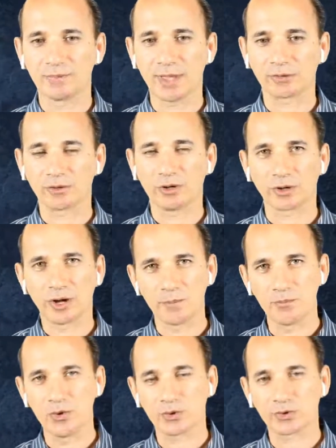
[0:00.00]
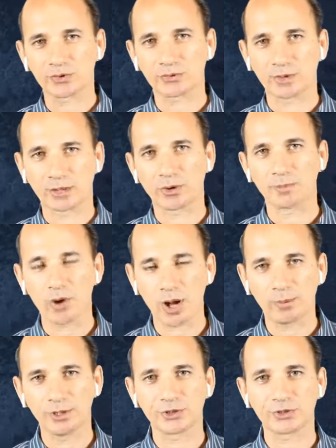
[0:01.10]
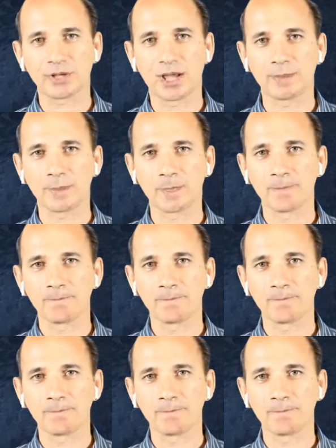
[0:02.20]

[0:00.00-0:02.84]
that are on books that are published, and